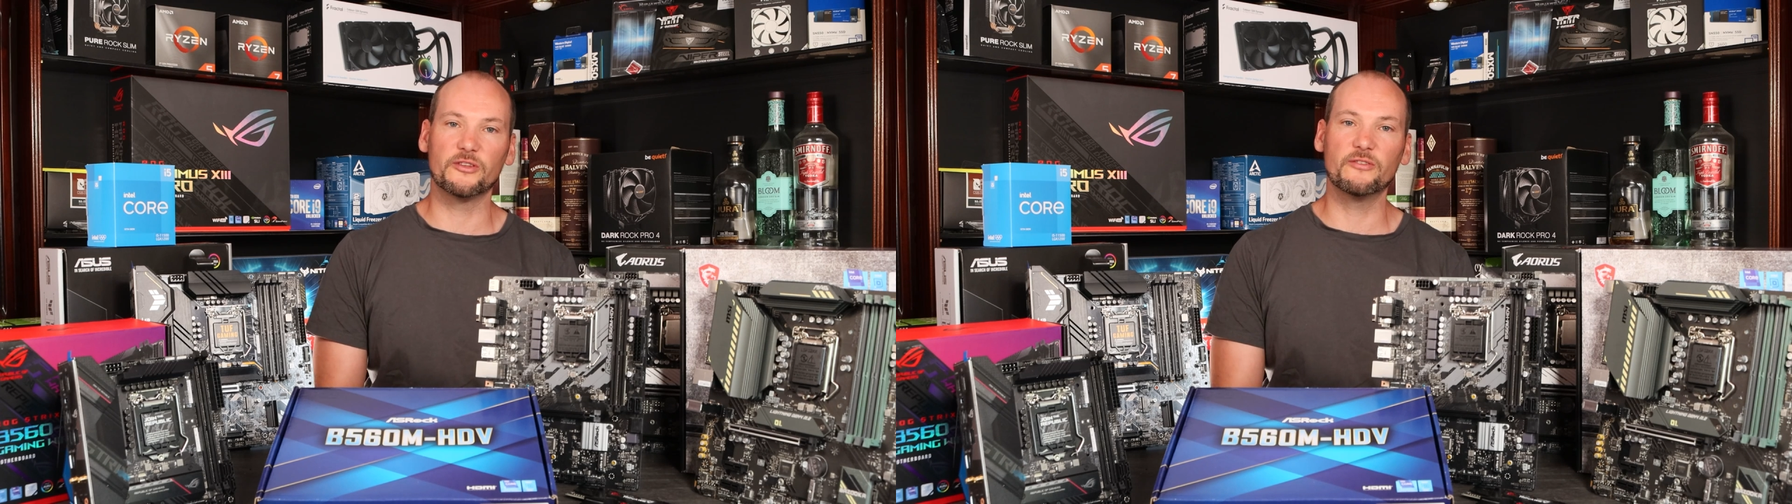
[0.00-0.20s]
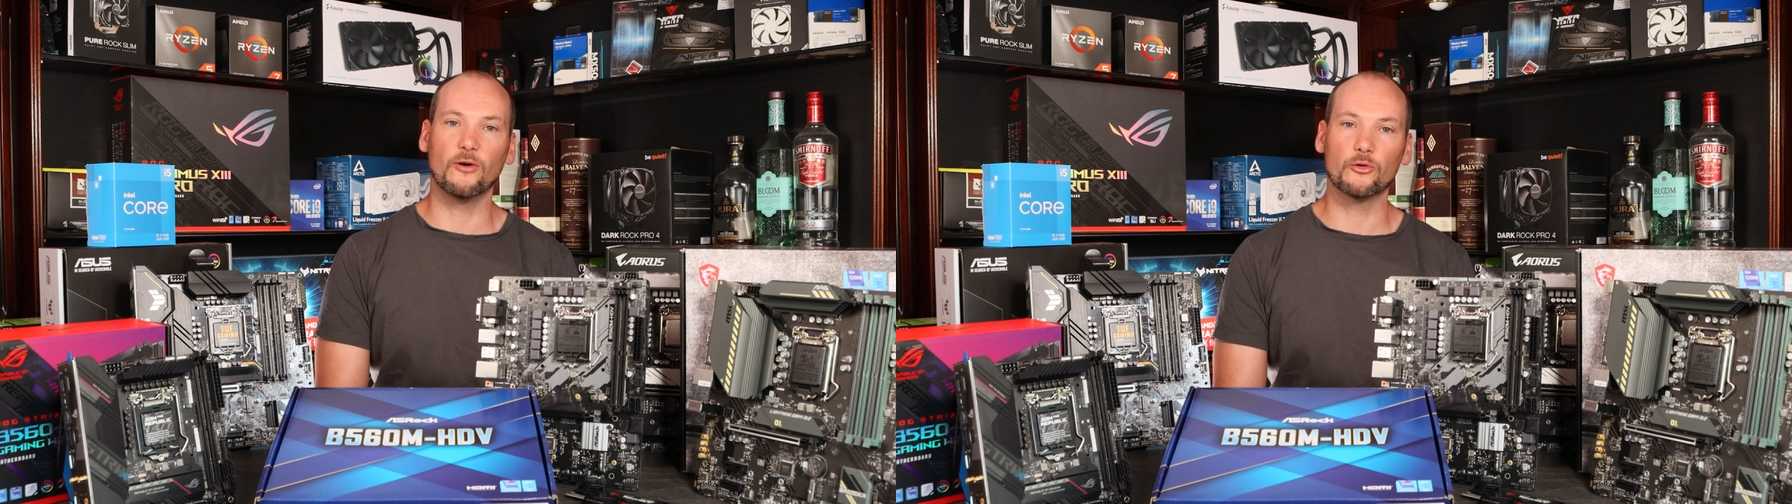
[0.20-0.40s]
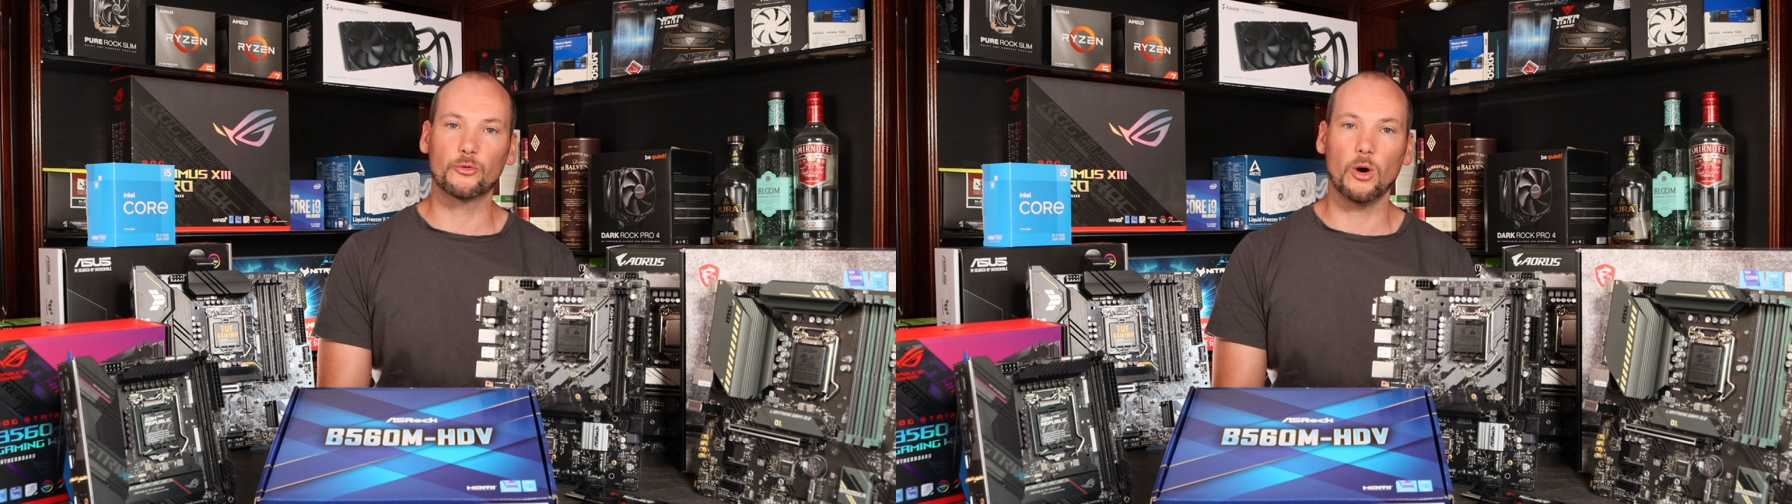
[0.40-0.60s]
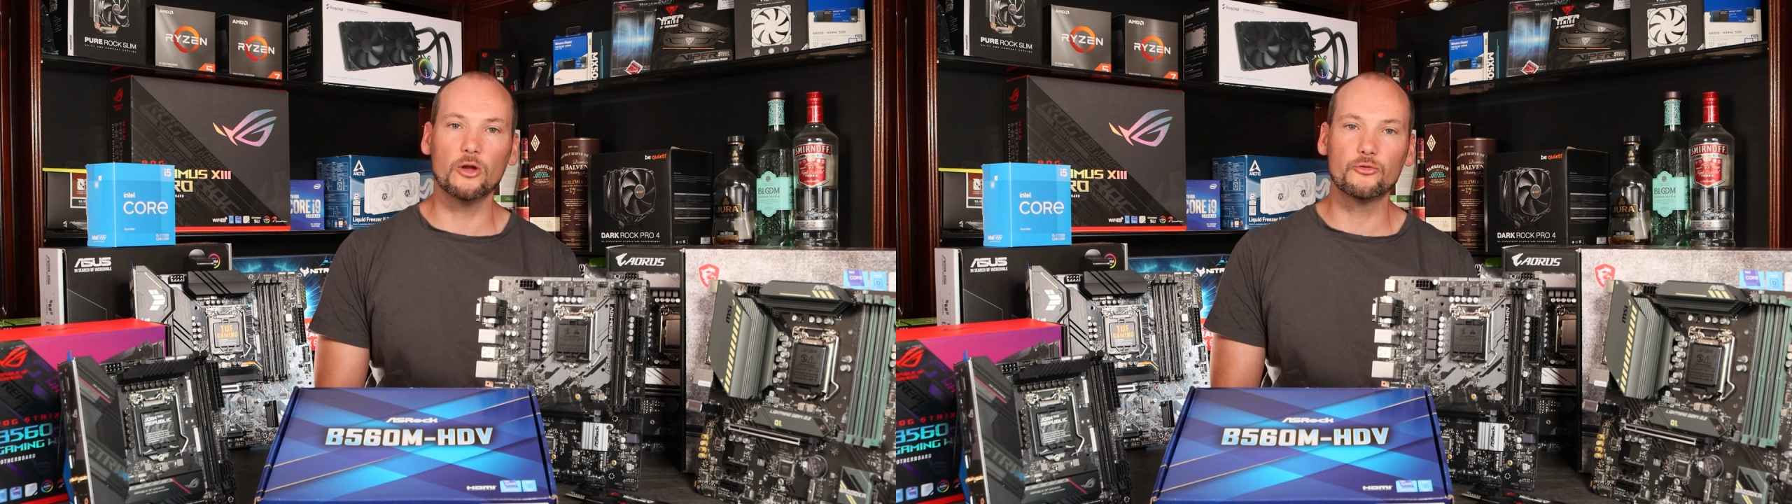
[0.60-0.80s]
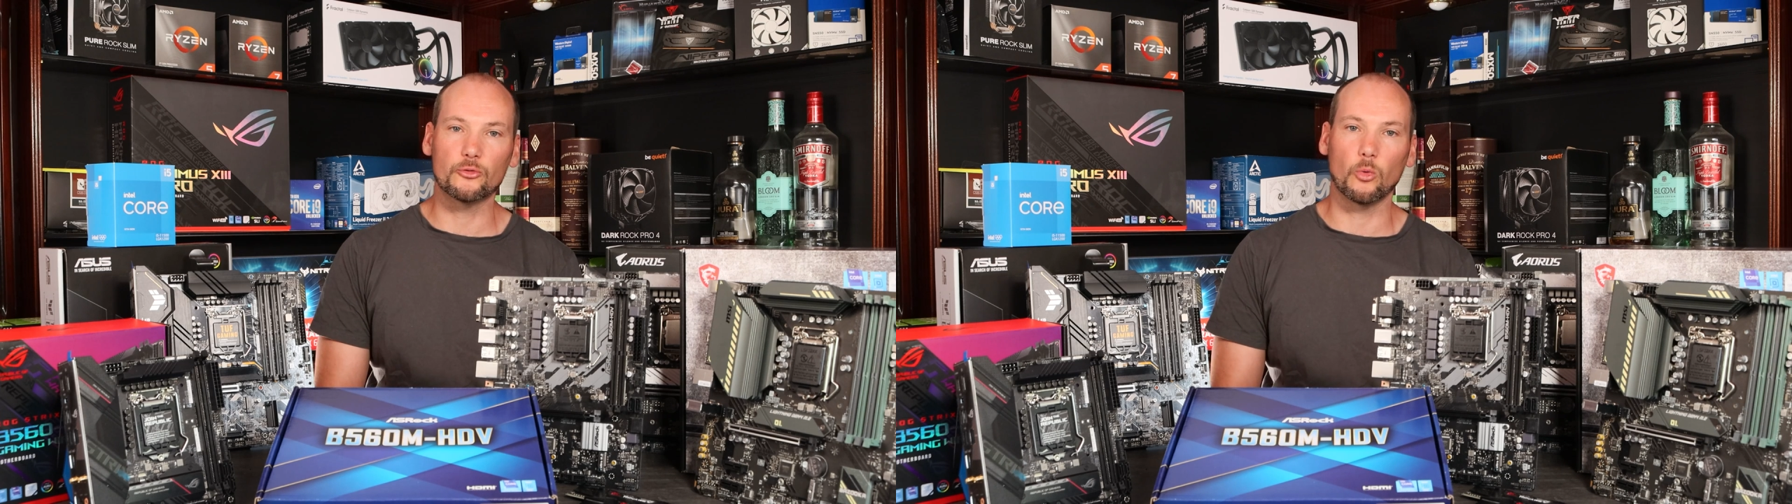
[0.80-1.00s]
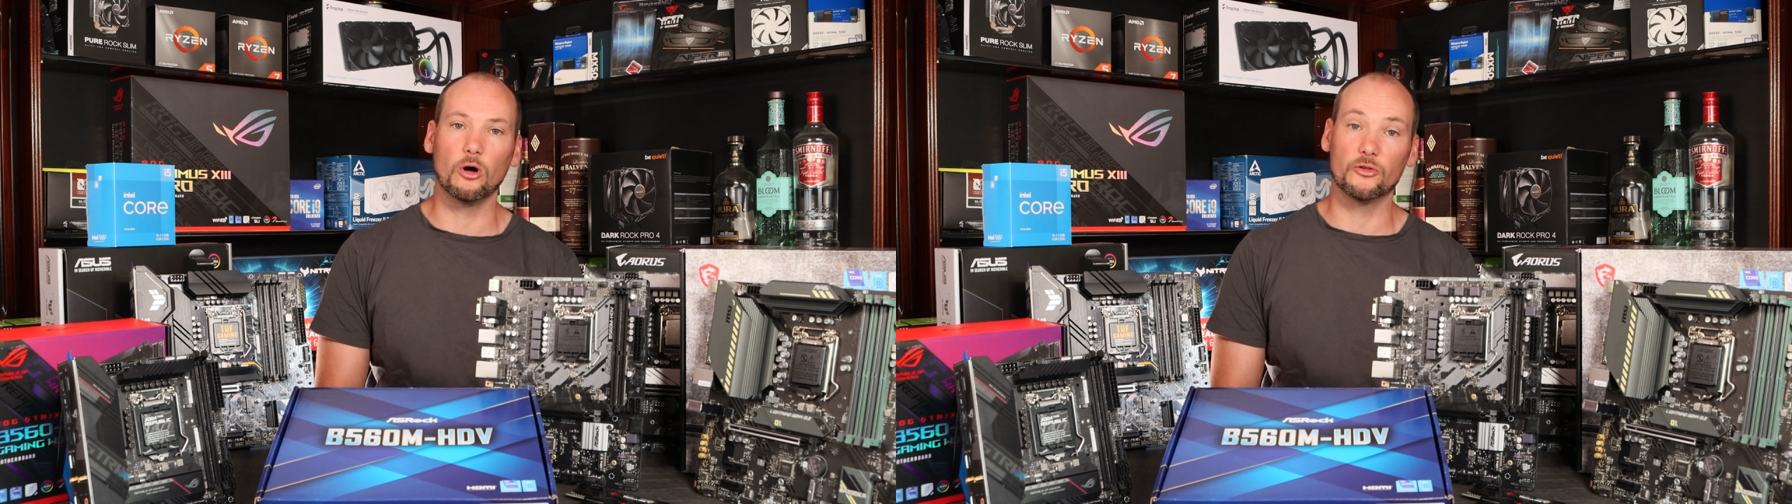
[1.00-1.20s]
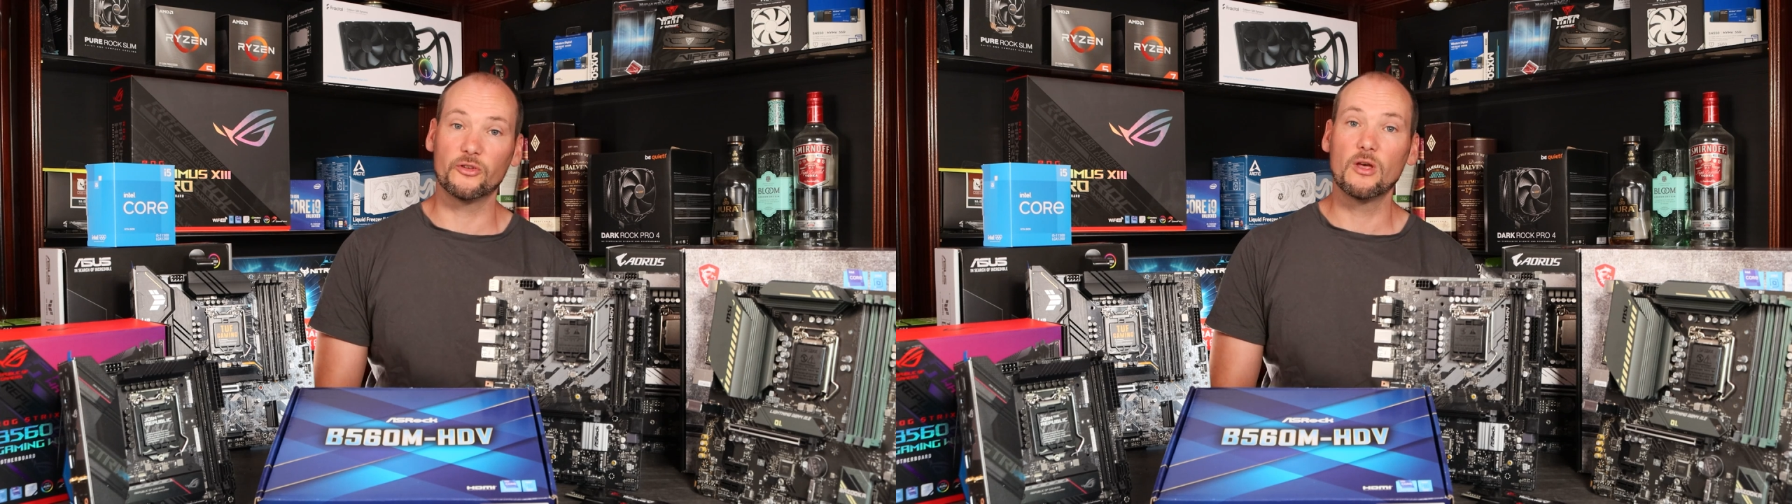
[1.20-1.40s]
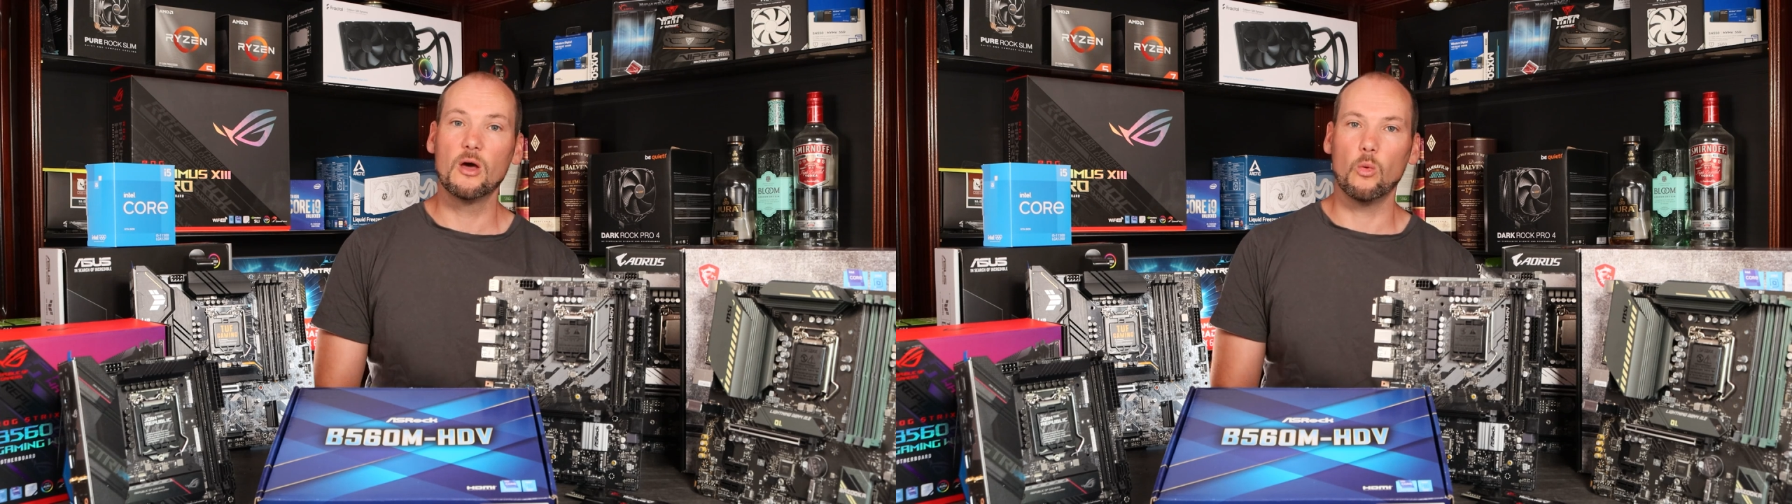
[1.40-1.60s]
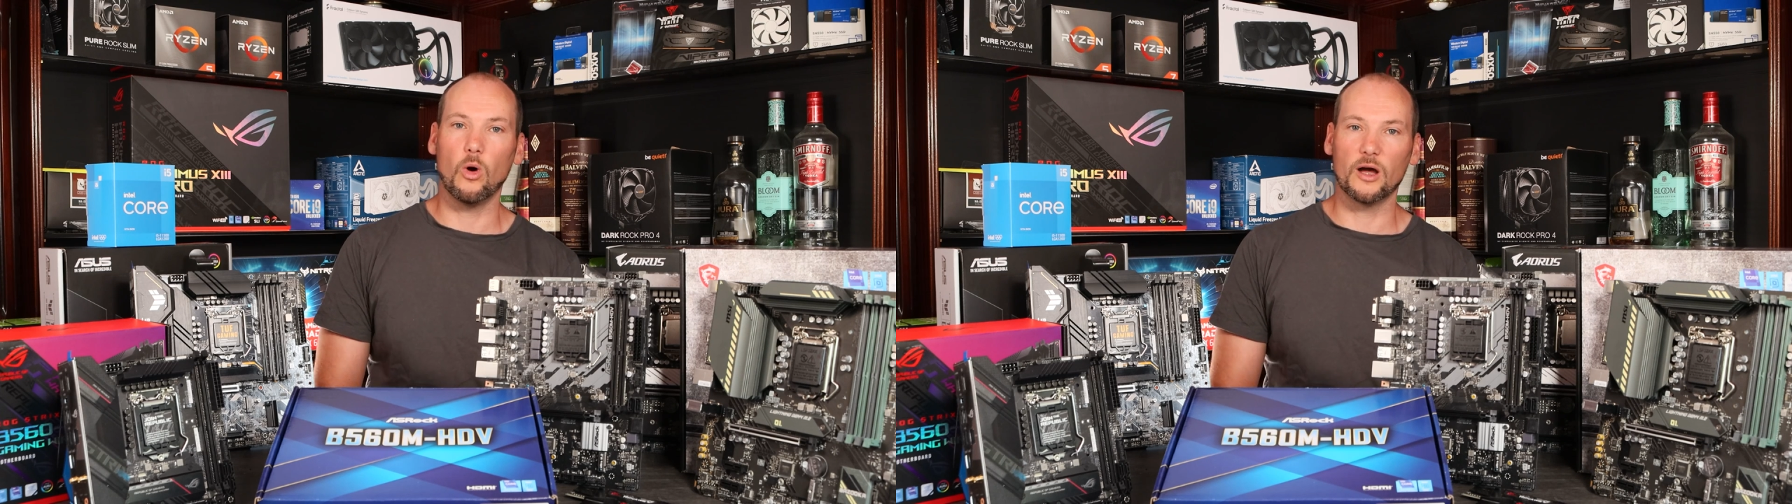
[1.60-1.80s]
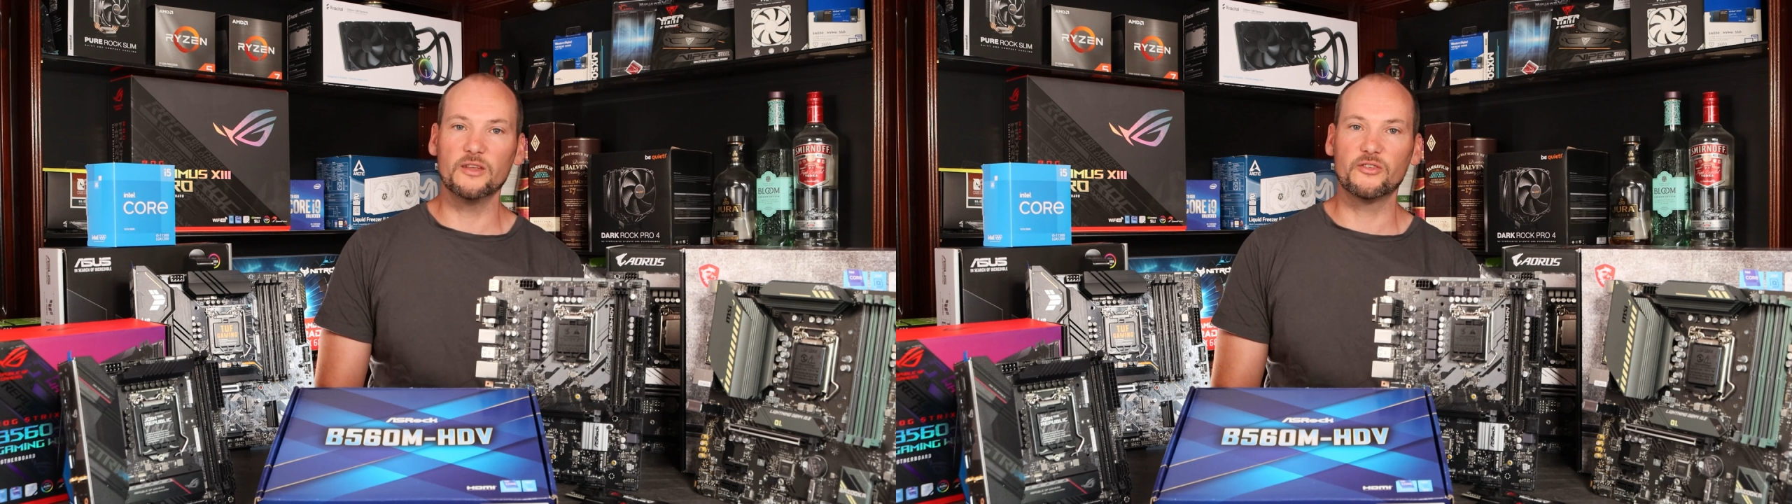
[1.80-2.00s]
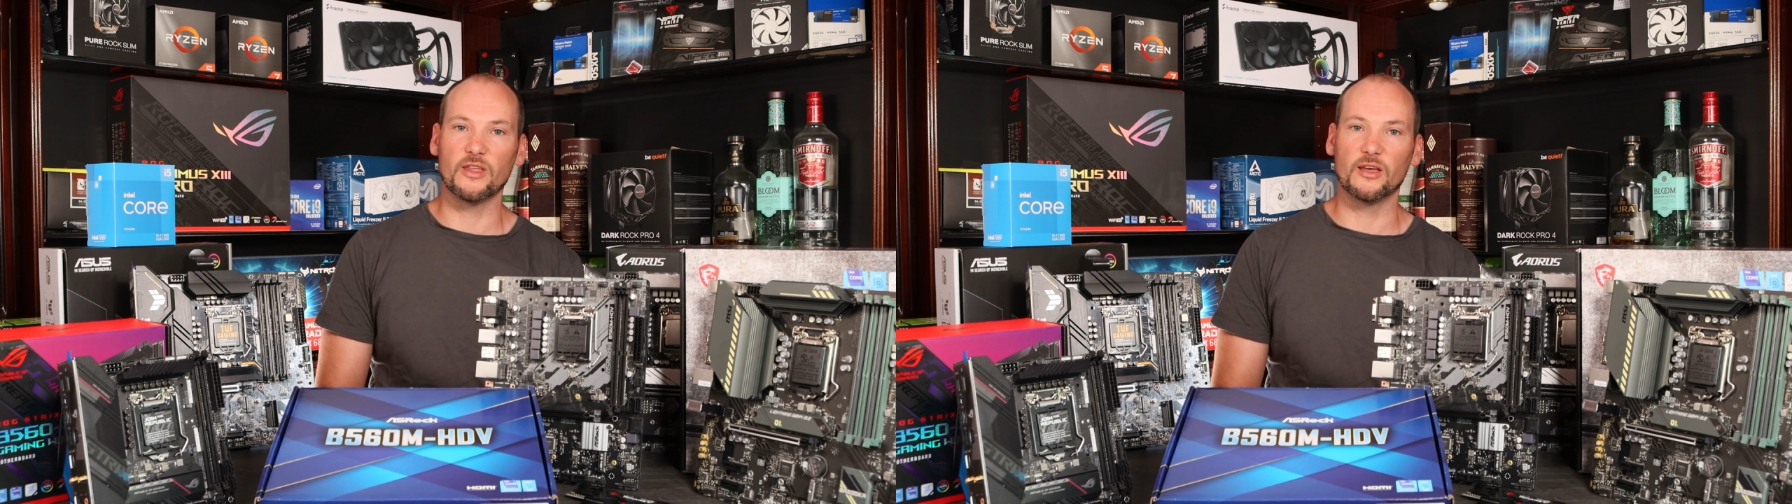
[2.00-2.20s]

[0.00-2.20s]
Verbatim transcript: it defaults to 100 watts. Why is